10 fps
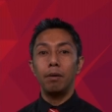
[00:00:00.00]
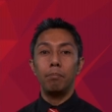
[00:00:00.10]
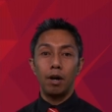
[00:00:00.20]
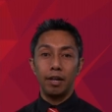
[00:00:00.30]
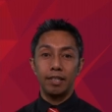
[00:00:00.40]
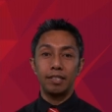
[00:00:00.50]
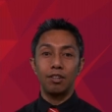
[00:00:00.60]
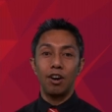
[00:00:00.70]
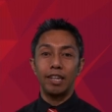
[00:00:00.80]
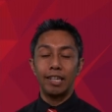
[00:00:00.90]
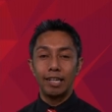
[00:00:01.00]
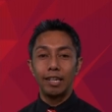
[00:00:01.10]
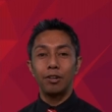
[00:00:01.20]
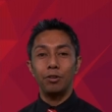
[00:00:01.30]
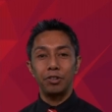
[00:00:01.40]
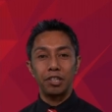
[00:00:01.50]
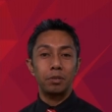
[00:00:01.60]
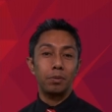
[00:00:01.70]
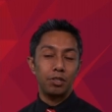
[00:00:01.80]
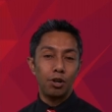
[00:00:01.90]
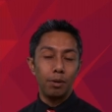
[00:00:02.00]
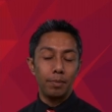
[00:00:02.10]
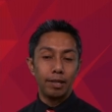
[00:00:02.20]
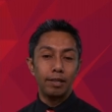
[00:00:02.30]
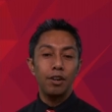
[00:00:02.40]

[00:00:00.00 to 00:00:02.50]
by this guy here, Claudius Ptolemy,